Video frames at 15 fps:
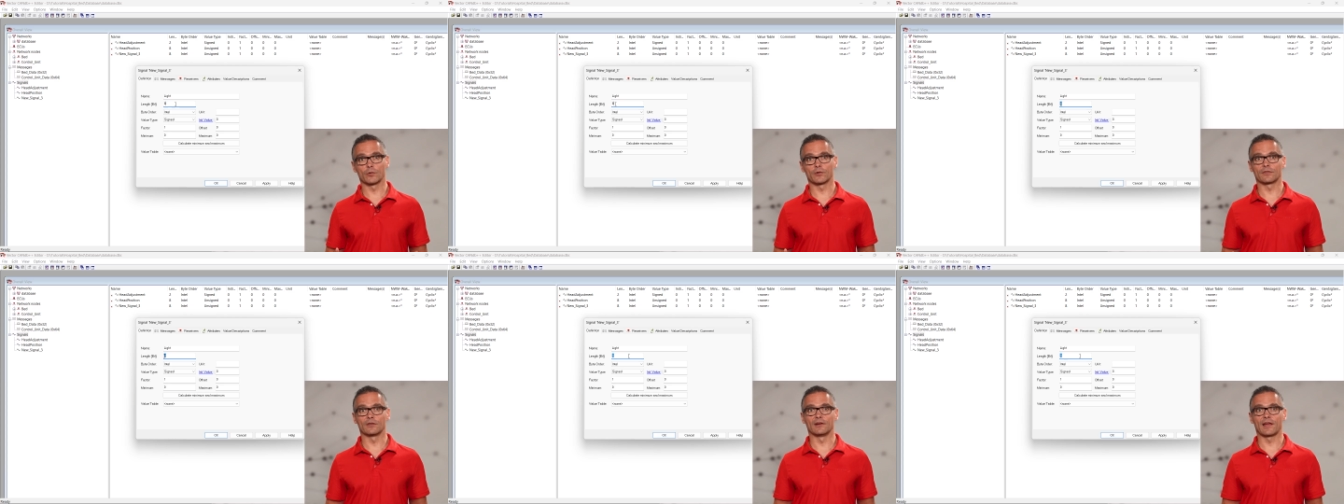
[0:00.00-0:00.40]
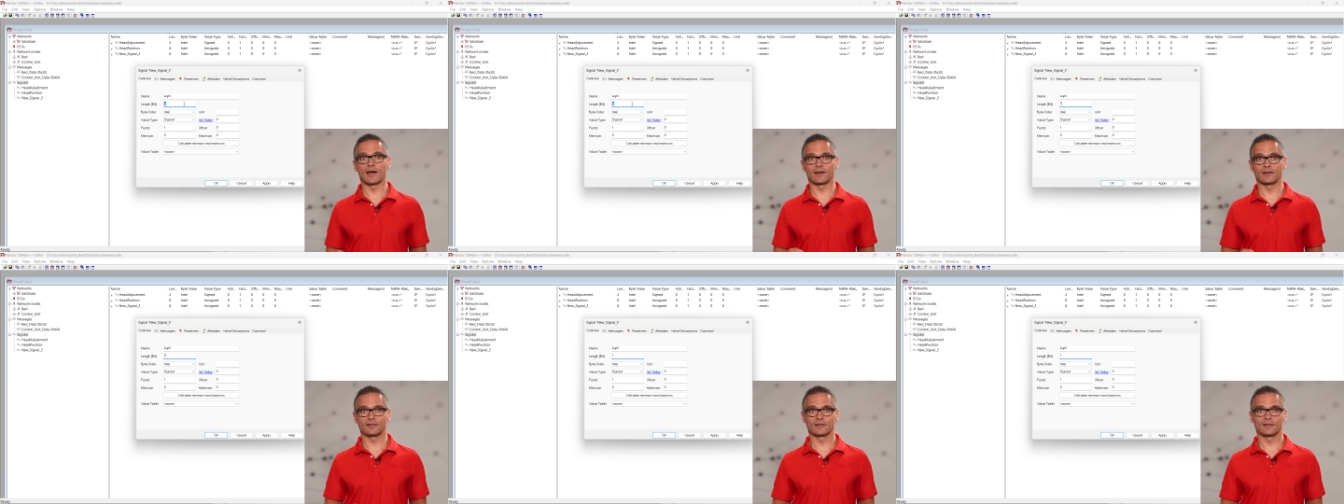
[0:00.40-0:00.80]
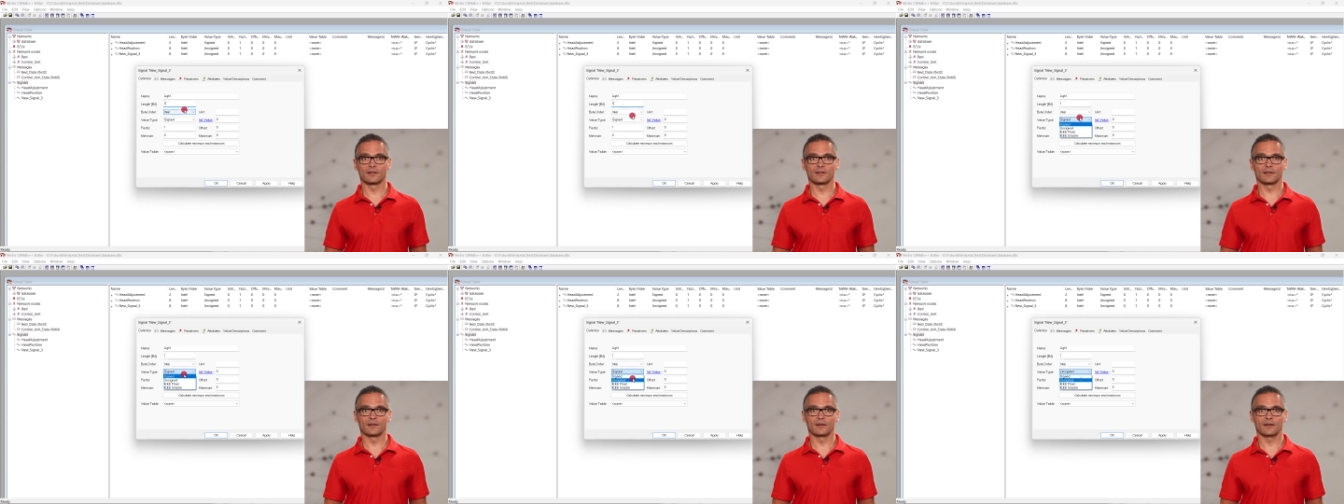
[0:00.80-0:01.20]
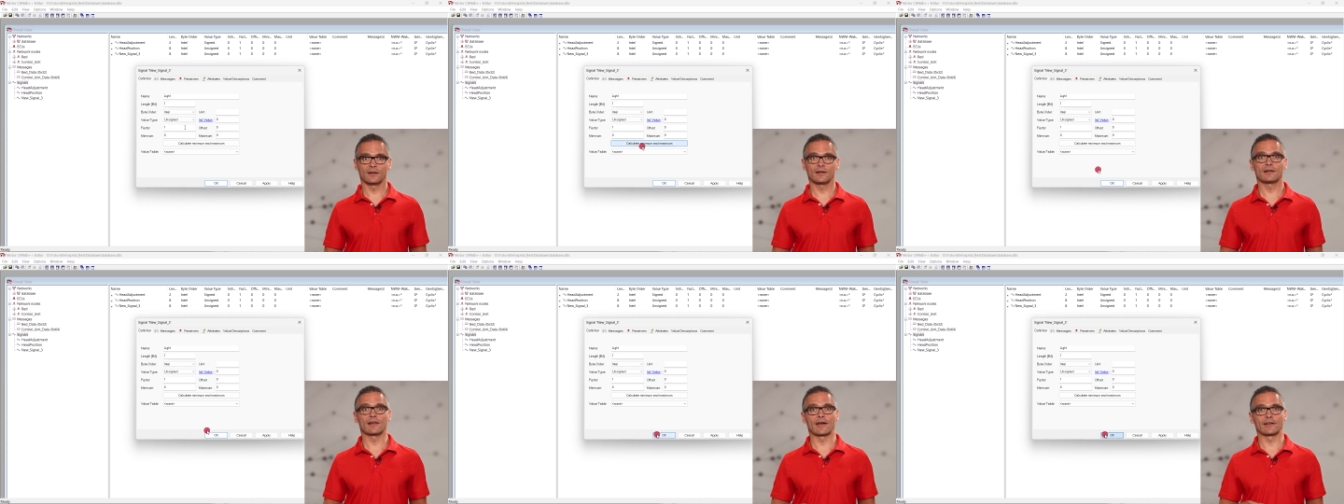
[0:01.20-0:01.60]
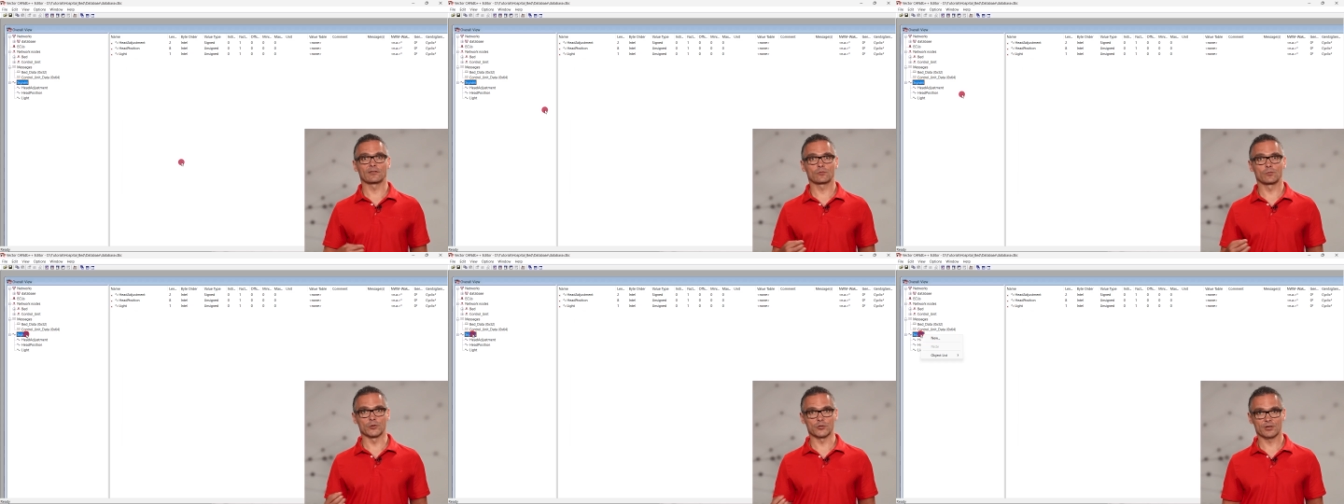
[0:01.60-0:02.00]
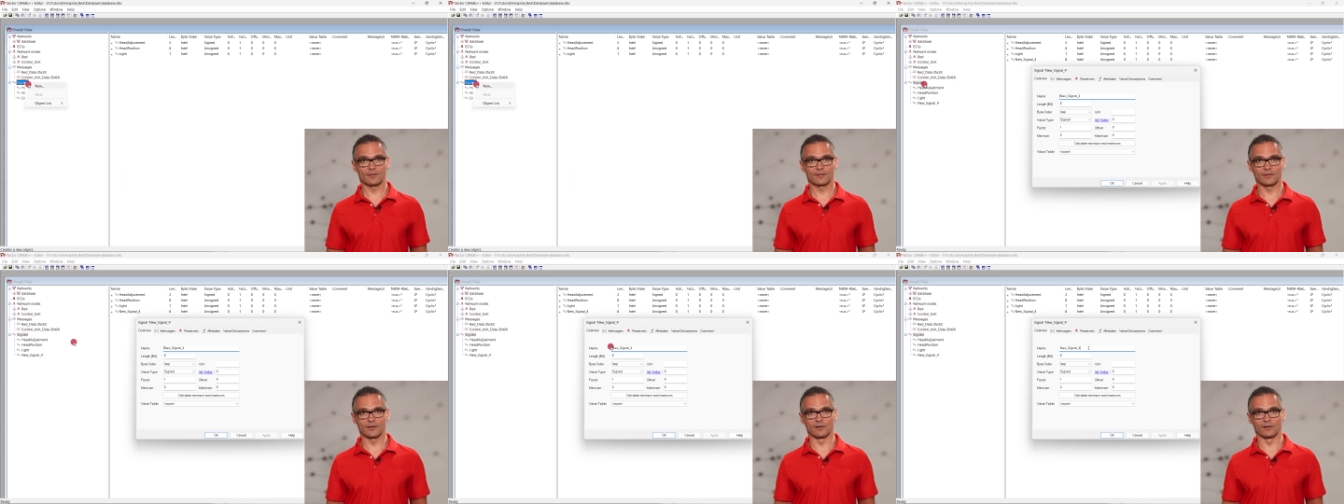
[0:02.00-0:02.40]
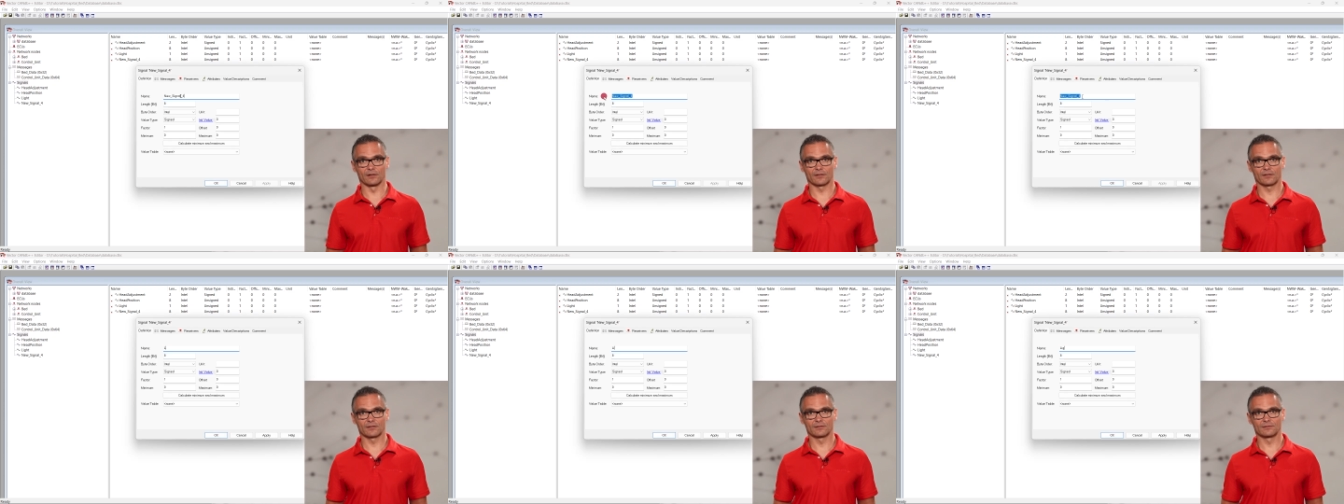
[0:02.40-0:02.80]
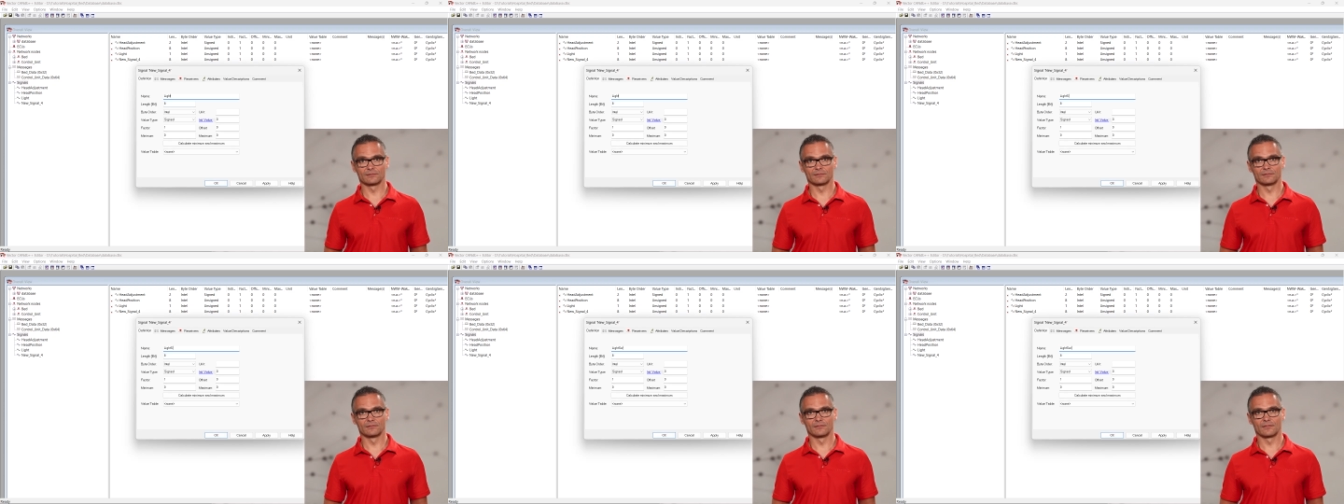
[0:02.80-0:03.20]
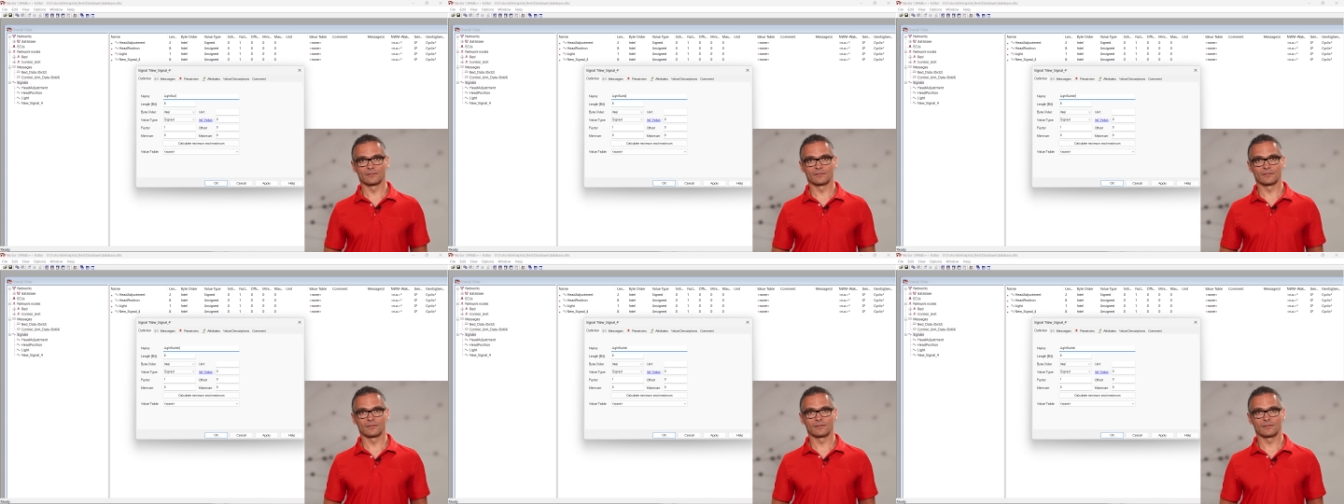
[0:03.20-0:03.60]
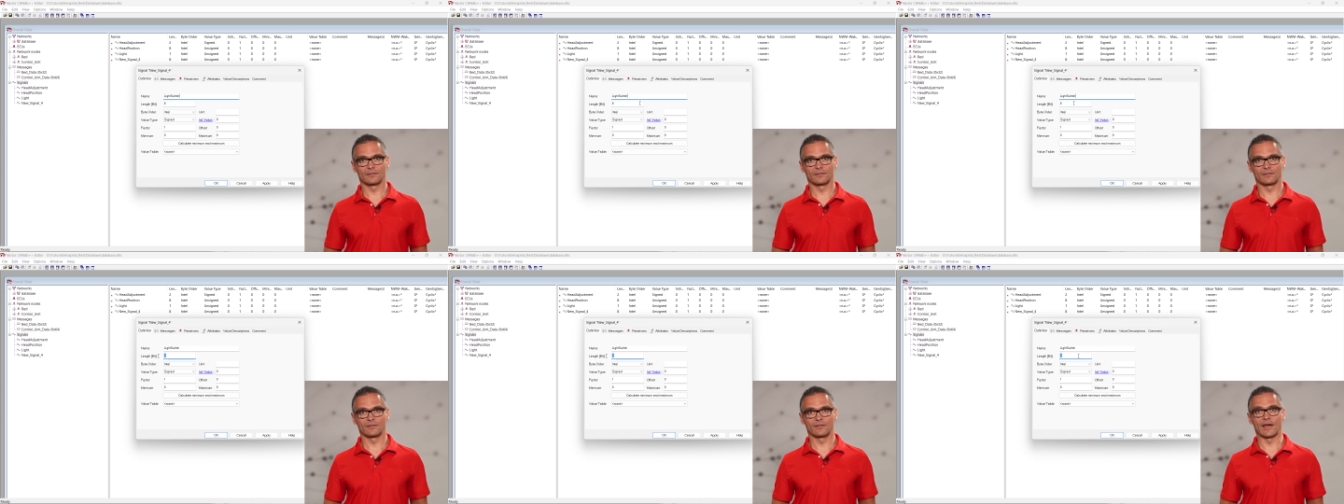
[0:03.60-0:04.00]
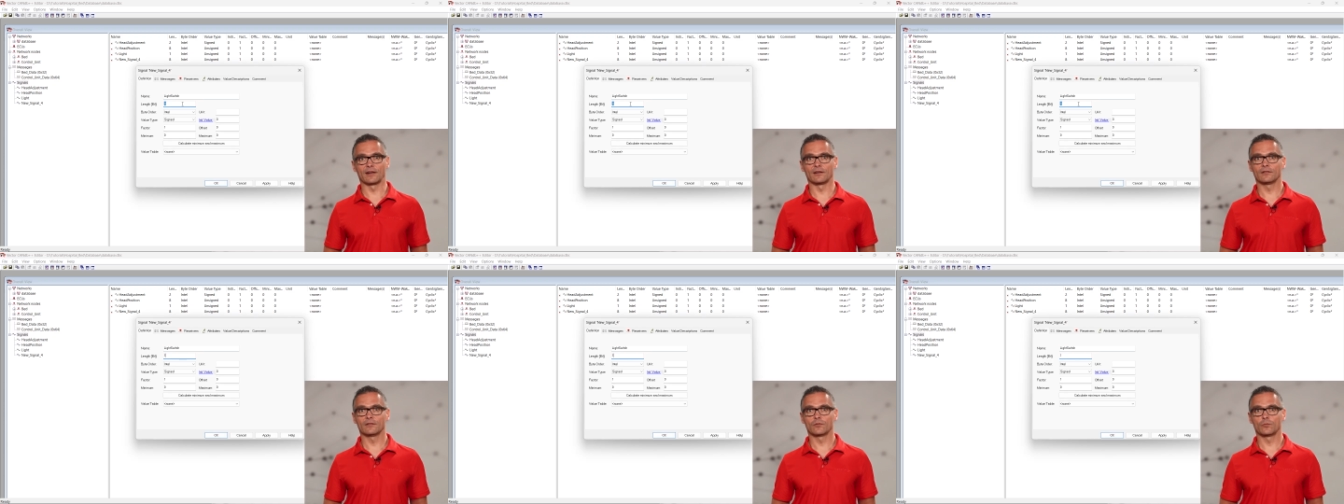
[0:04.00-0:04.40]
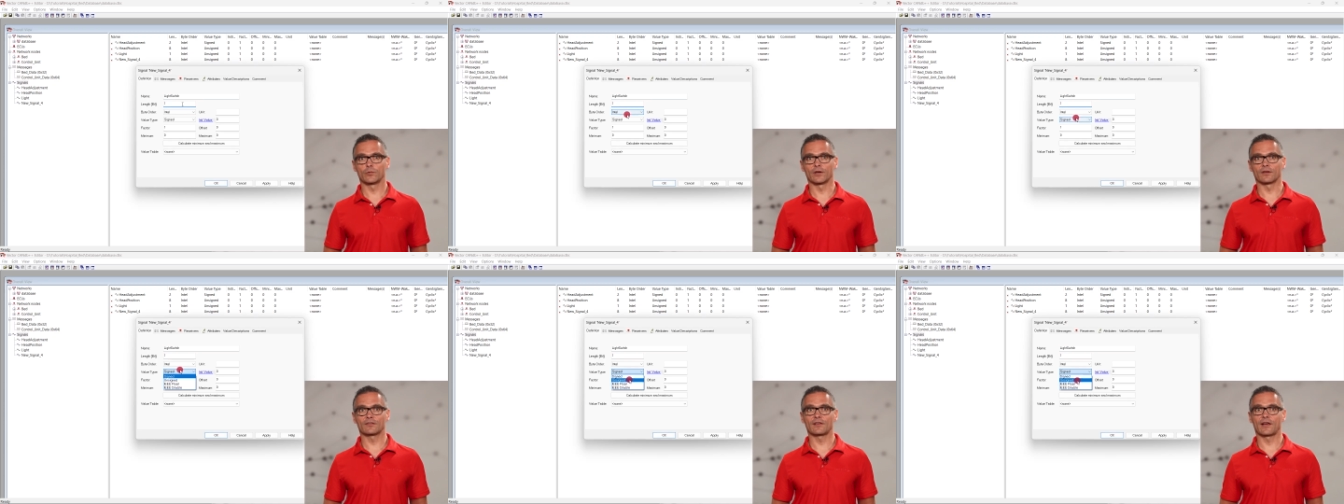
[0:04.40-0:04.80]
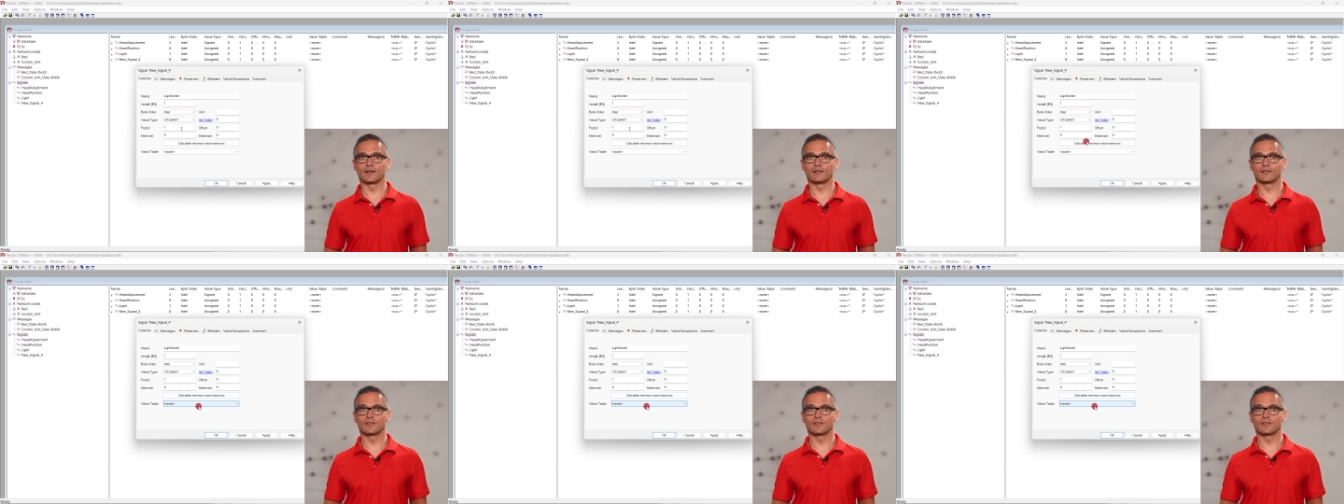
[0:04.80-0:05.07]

with the light and light switch signals. Then we assign